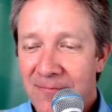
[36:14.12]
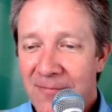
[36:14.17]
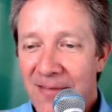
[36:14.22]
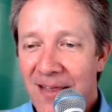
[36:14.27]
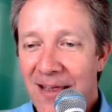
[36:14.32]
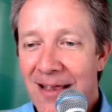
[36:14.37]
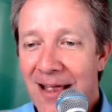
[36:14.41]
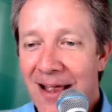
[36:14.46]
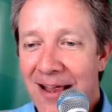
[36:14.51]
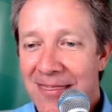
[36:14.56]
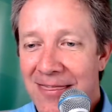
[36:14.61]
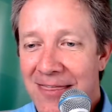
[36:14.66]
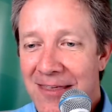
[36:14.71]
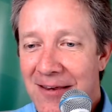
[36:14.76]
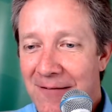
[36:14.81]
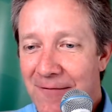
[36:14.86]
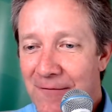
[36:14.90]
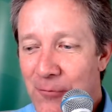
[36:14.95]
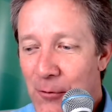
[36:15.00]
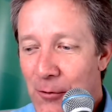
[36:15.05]
I
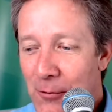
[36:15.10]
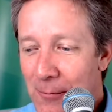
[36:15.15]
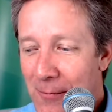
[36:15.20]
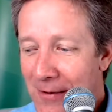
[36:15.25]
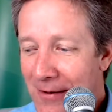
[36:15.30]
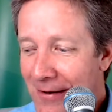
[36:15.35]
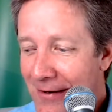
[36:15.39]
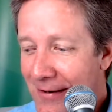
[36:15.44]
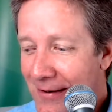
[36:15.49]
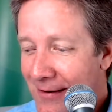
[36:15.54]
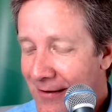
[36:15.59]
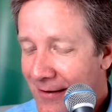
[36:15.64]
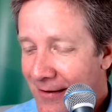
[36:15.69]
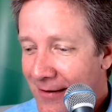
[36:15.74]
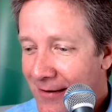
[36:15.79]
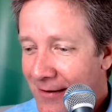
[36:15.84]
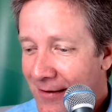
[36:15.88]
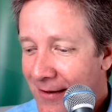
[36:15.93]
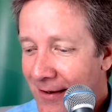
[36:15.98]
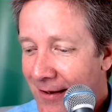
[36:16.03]
think for me,
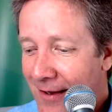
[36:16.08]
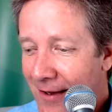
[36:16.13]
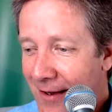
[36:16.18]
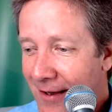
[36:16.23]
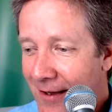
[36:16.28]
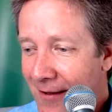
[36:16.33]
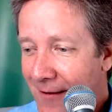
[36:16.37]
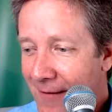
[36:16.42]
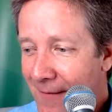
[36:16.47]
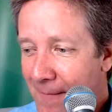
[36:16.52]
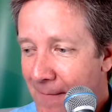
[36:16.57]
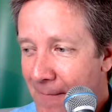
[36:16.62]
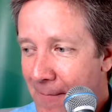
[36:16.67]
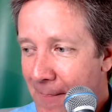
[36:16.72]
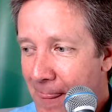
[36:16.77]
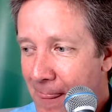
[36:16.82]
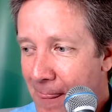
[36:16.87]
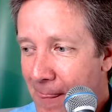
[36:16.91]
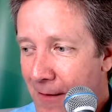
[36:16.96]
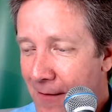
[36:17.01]

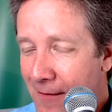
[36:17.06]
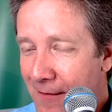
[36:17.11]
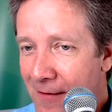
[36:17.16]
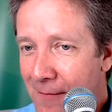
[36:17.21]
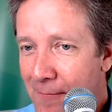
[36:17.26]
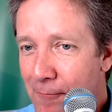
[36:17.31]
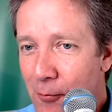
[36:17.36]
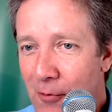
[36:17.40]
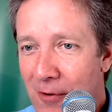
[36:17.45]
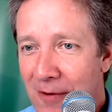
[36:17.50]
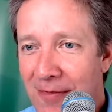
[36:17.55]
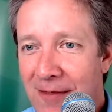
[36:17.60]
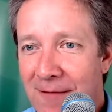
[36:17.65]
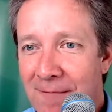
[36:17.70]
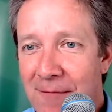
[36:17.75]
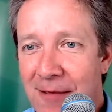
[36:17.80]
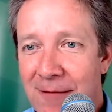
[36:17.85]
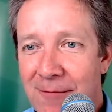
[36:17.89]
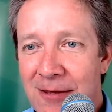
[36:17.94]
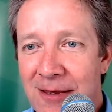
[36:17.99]
the point that
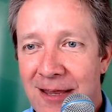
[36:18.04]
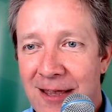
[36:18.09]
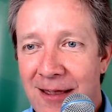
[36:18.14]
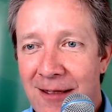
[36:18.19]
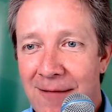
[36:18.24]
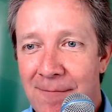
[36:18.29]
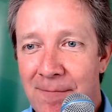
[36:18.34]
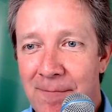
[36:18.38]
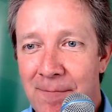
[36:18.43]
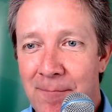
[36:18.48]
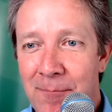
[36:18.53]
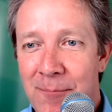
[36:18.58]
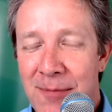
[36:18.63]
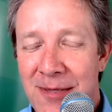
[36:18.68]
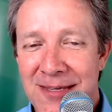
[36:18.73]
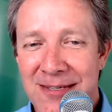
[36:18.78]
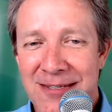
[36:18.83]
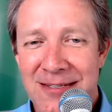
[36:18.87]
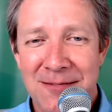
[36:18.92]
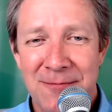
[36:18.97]
maybe got
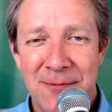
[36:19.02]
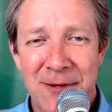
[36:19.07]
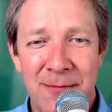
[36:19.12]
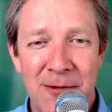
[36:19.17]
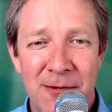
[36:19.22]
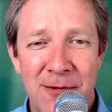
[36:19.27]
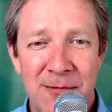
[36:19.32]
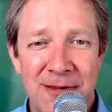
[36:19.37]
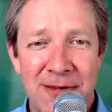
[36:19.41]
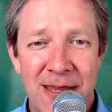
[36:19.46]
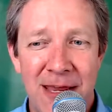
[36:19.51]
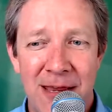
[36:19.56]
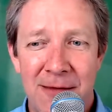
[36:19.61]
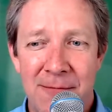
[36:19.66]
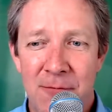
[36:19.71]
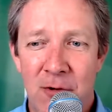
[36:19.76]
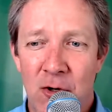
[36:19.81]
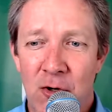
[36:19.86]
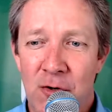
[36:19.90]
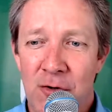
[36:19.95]
missed, maybe it
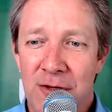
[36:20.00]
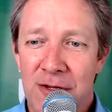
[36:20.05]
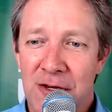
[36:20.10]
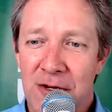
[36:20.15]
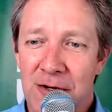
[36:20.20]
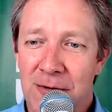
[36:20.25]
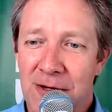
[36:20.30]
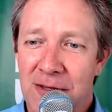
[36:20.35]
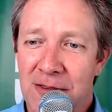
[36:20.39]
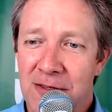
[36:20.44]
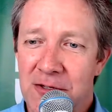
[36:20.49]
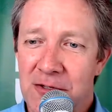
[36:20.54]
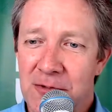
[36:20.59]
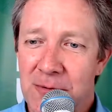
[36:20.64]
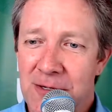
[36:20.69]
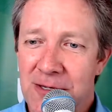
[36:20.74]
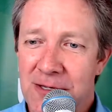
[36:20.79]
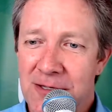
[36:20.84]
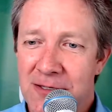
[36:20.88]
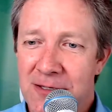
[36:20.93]
came earlier in the
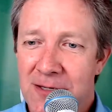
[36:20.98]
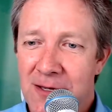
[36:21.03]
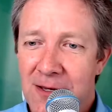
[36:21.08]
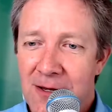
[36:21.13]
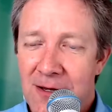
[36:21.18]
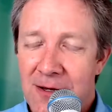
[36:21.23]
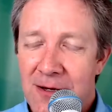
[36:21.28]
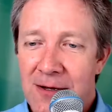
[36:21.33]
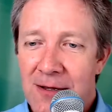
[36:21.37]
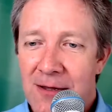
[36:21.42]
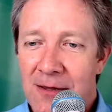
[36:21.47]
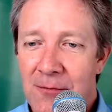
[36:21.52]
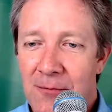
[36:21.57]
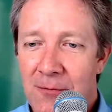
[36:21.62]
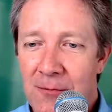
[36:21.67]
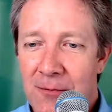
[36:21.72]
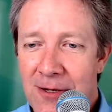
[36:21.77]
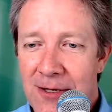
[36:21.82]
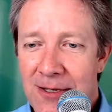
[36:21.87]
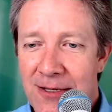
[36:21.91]
tweets,
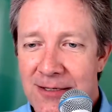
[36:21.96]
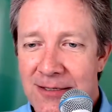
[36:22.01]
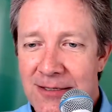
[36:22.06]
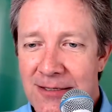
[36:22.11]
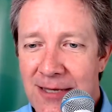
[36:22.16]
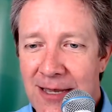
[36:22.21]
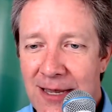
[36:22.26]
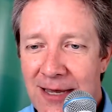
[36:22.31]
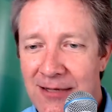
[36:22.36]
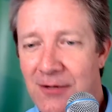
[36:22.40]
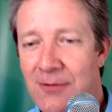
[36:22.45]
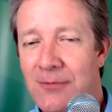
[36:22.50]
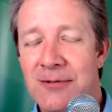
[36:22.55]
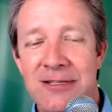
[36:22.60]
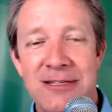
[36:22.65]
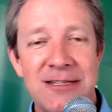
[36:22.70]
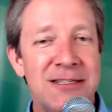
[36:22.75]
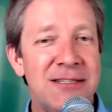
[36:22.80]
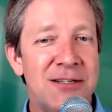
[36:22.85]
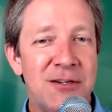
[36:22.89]
was I don't
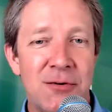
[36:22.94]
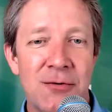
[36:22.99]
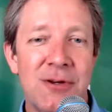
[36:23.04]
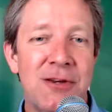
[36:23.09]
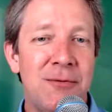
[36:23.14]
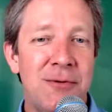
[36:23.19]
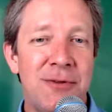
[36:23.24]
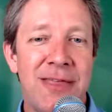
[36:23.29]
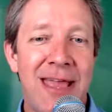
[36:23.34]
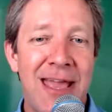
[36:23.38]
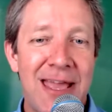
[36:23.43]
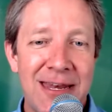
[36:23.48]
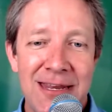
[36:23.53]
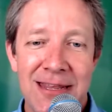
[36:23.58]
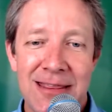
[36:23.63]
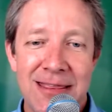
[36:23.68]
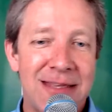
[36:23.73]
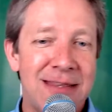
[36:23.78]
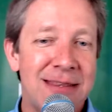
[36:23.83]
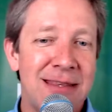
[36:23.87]
disagree with
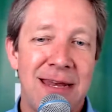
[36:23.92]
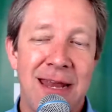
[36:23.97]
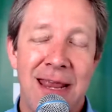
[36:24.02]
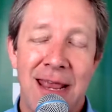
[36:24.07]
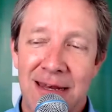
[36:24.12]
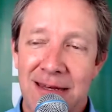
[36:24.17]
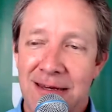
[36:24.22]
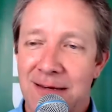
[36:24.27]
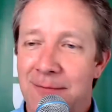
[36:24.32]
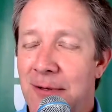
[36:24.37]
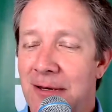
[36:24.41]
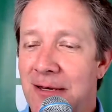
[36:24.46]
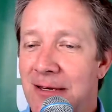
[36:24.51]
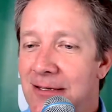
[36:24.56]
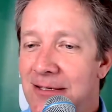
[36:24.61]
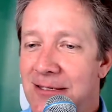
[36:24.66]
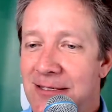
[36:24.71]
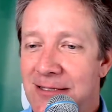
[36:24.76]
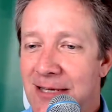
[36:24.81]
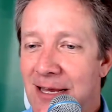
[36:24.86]
anything that anybody
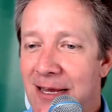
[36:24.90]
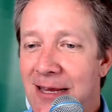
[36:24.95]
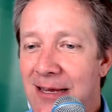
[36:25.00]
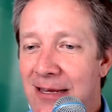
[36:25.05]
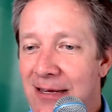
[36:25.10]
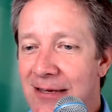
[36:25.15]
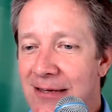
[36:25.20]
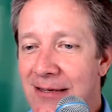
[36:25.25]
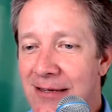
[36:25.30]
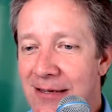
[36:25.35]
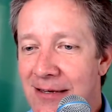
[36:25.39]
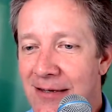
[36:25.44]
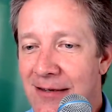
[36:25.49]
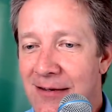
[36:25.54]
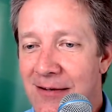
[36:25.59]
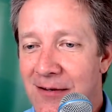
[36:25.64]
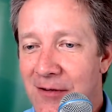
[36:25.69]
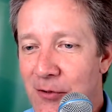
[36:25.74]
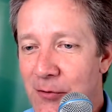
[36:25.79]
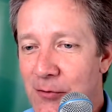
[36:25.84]
is saying
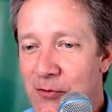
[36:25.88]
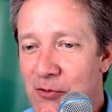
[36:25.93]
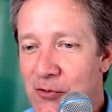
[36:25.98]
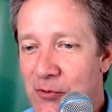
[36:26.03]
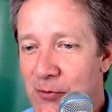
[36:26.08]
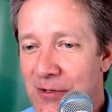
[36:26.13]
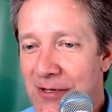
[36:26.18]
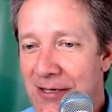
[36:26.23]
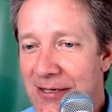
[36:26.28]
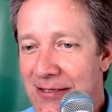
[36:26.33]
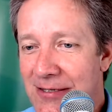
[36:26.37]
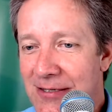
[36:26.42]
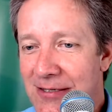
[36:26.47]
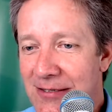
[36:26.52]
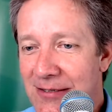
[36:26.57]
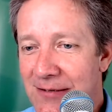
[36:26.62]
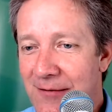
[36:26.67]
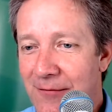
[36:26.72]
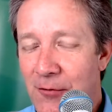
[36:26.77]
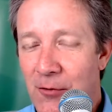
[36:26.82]
in those
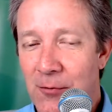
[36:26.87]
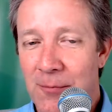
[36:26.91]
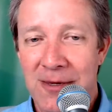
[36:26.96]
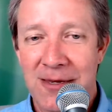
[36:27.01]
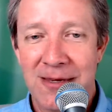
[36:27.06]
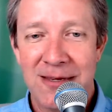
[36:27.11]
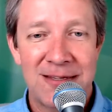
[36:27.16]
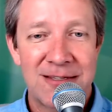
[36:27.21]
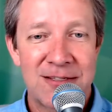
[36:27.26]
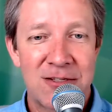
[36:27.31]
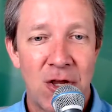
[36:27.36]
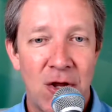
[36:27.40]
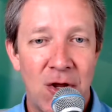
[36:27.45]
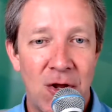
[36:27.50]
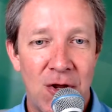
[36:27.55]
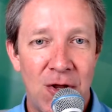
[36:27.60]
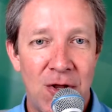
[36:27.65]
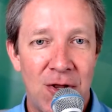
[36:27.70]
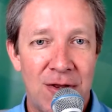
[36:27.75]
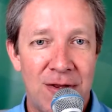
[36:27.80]
tweets. For me, it's
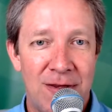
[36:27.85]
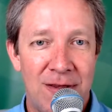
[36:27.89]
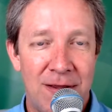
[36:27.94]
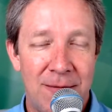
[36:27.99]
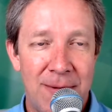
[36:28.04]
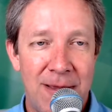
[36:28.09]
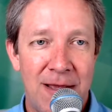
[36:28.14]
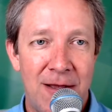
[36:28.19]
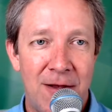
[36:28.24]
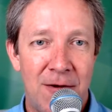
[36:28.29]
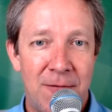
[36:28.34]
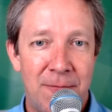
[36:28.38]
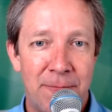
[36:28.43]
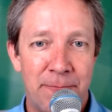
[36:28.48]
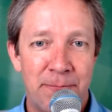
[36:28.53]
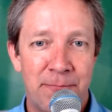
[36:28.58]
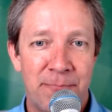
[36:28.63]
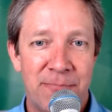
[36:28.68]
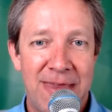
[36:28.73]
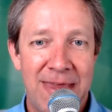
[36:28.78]
all about
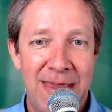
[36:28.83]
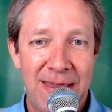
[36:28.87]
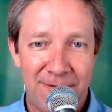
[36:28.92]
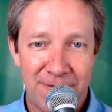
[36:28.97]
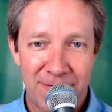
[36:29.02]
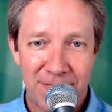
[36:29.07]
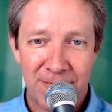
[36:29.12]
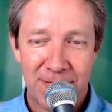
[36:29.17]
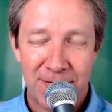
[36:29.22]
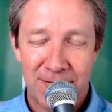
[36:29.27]
if.